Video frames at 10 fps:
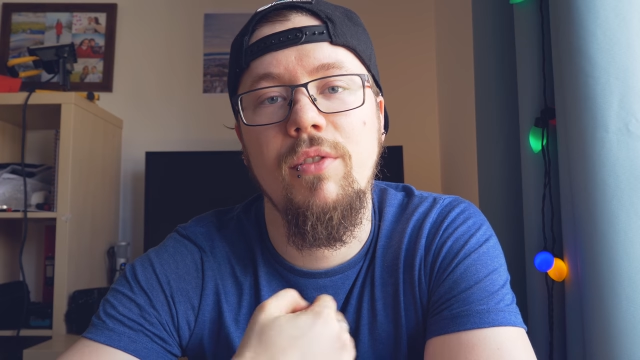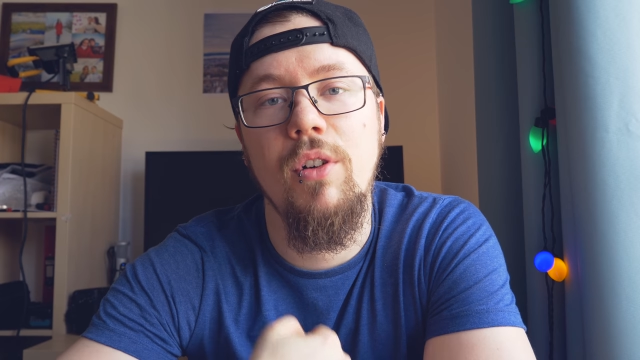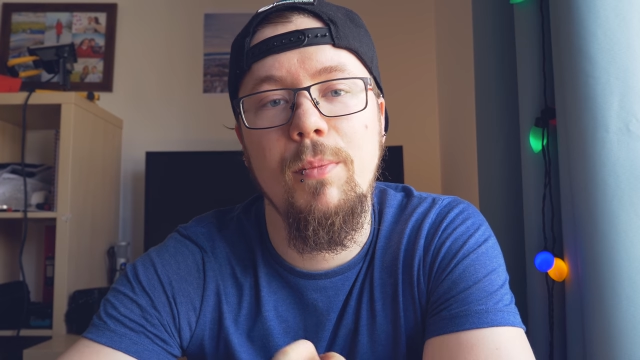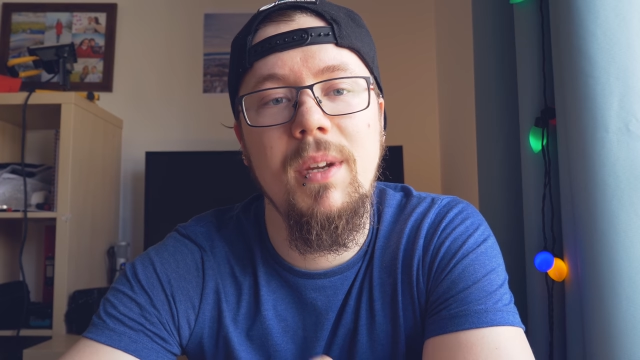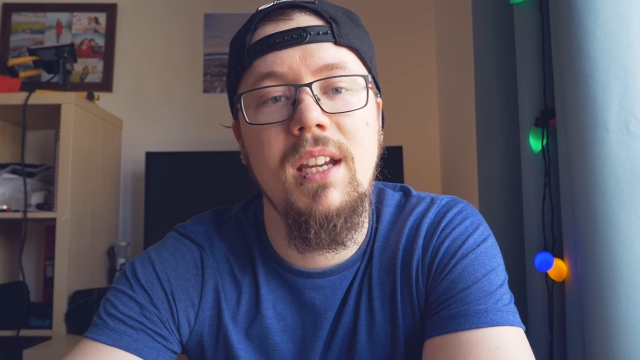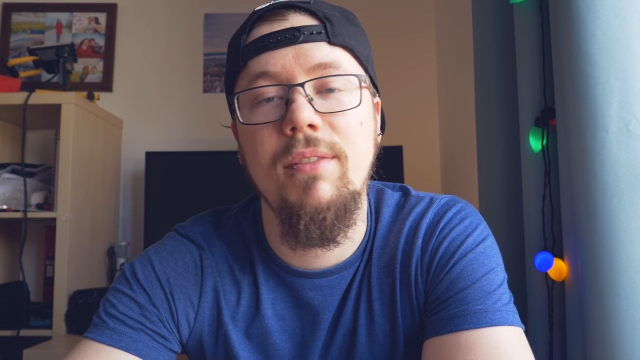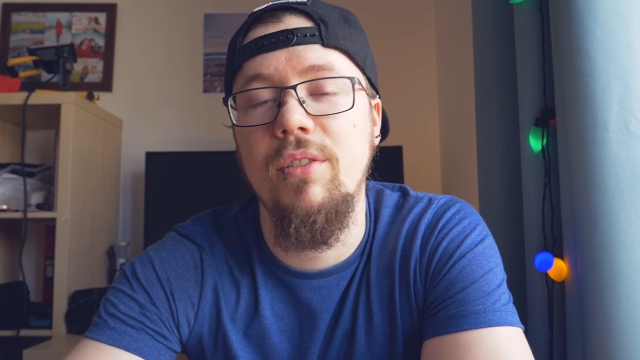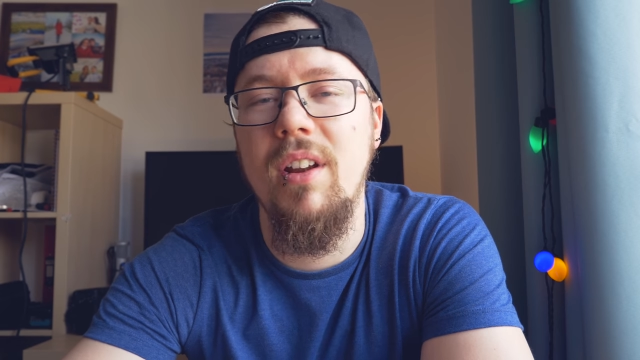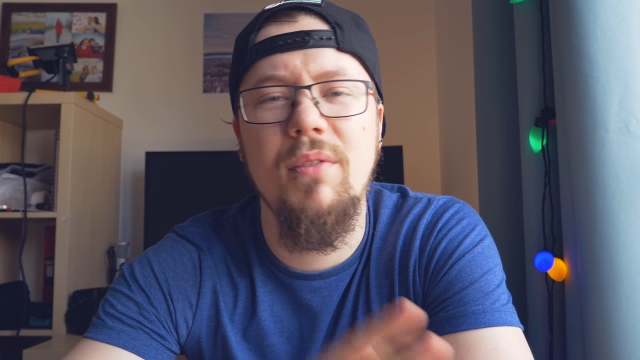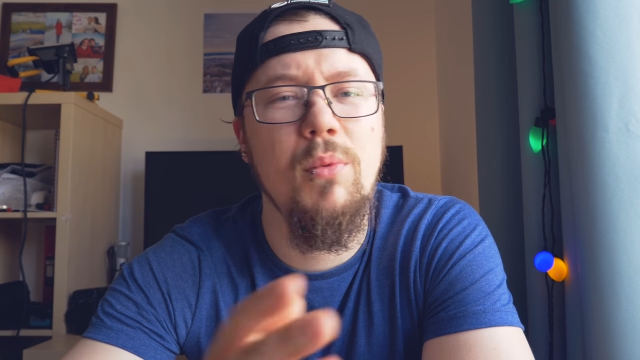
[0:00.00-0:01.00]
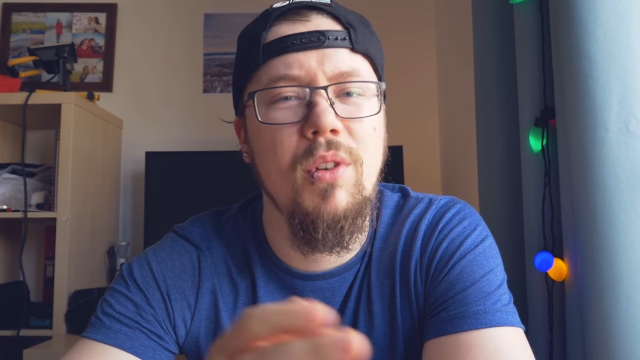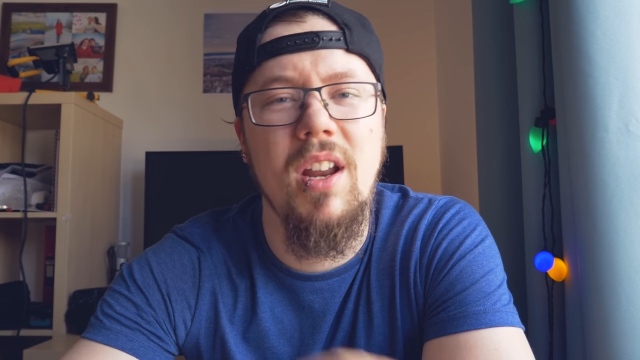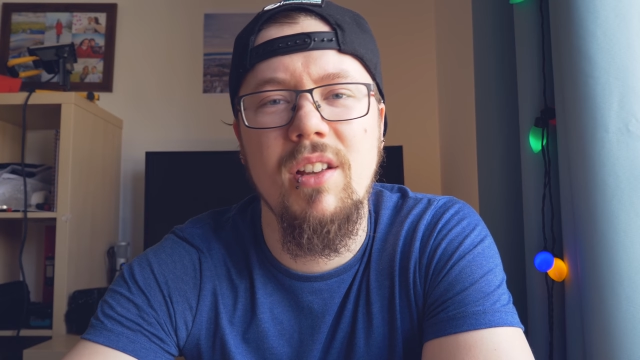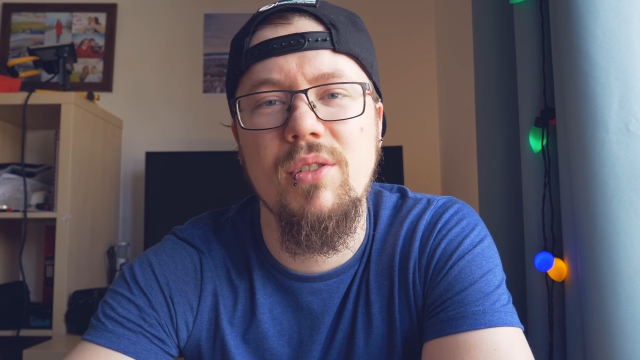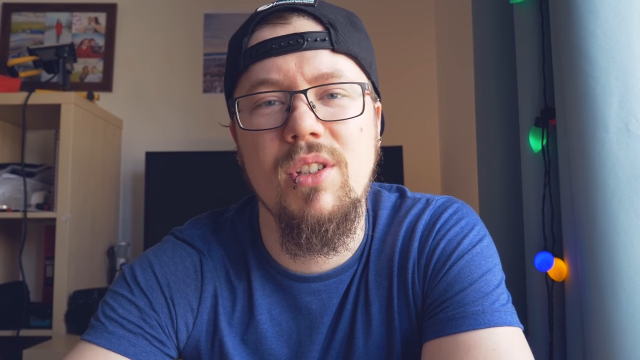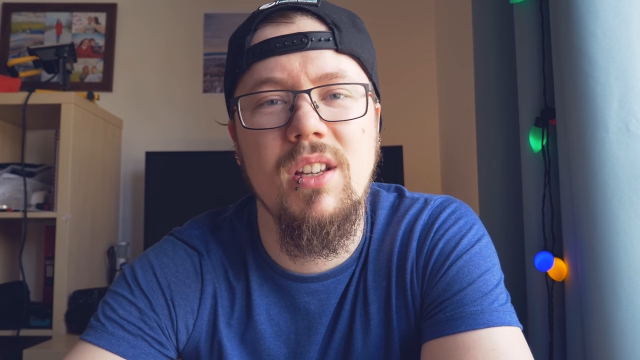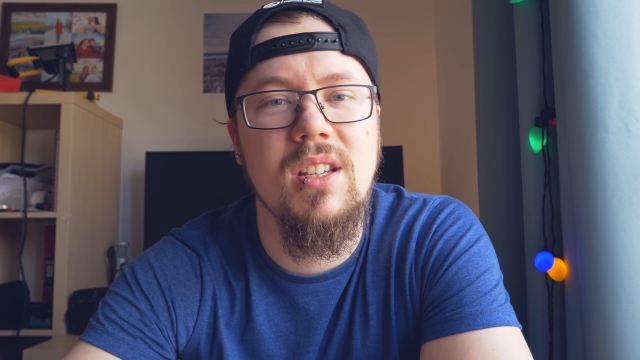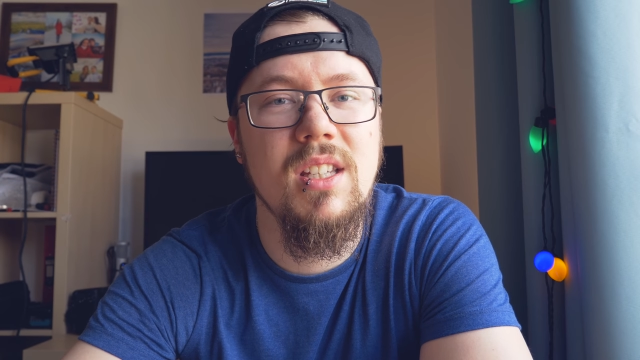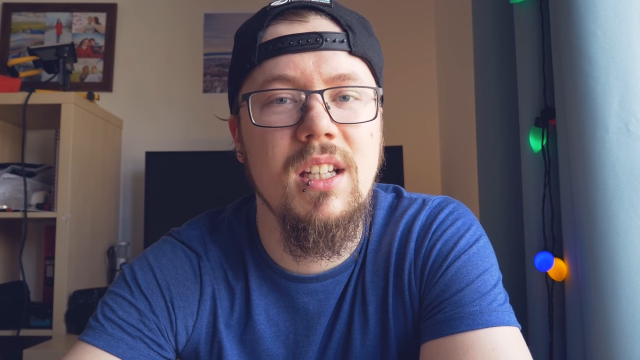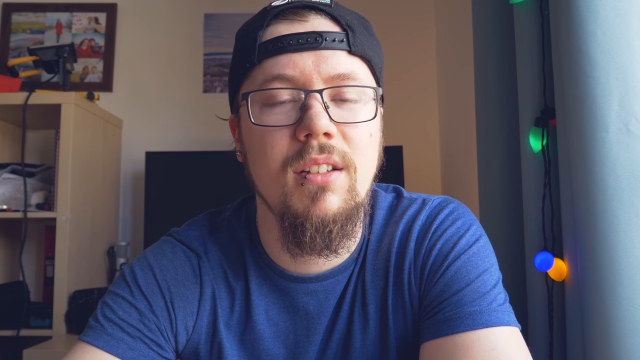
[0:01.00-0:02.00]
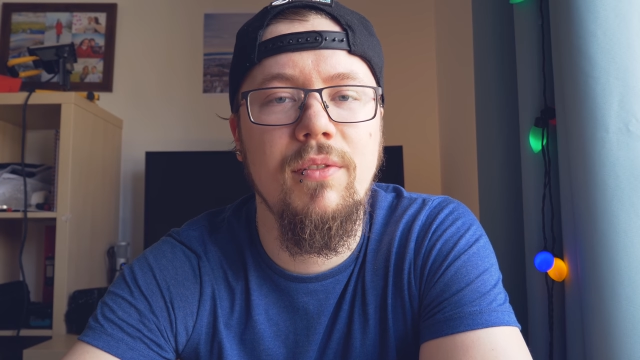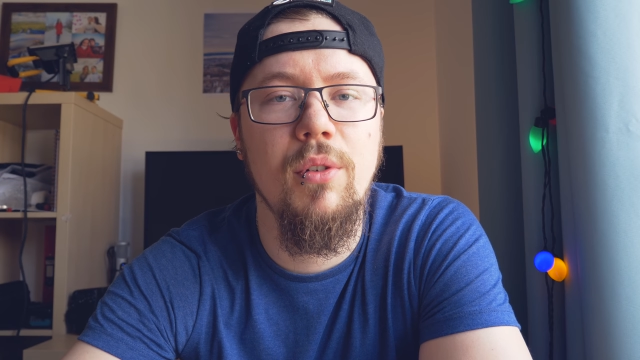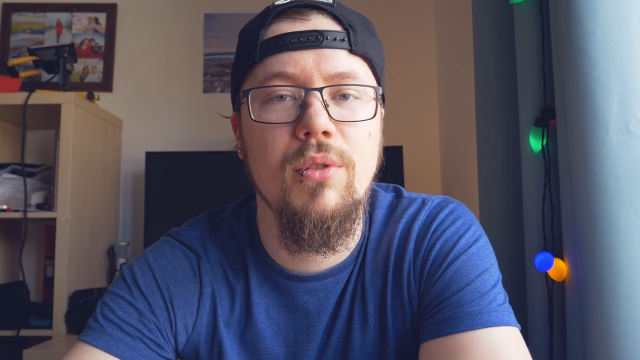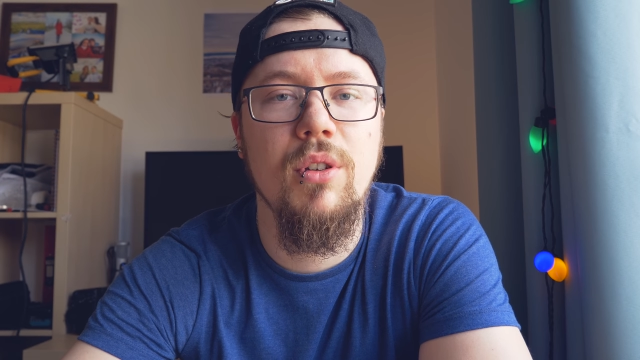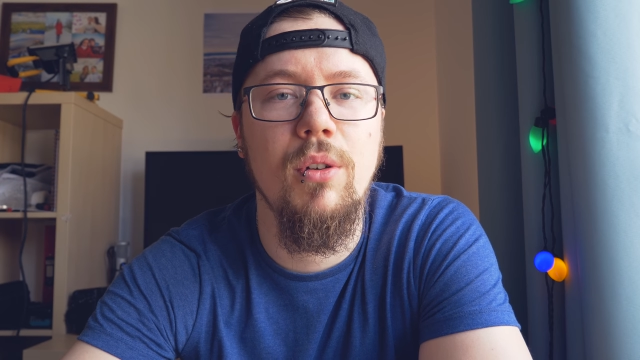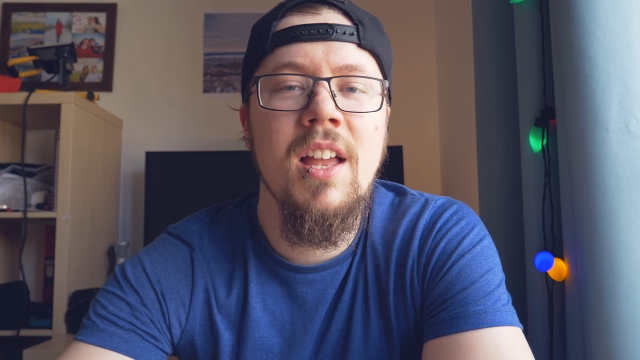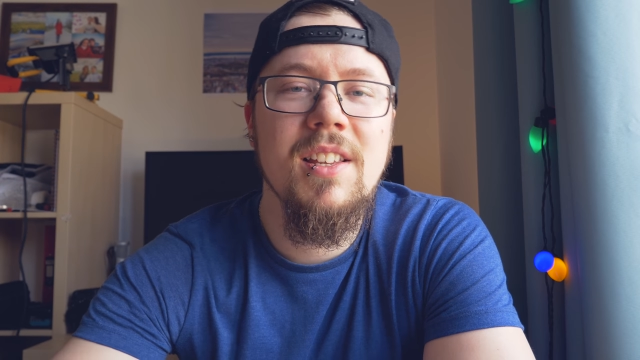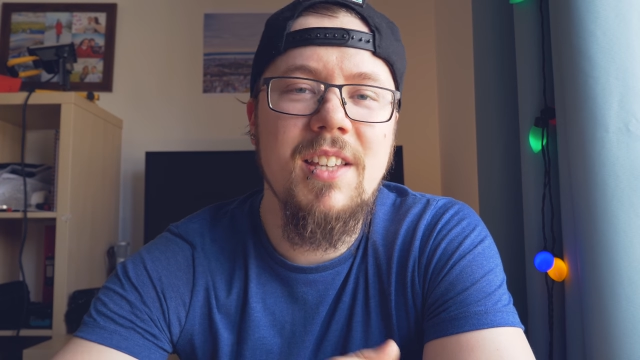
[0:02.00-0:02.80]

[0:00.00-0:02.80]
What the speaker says: for me, for everyone else who's gonna see the photo.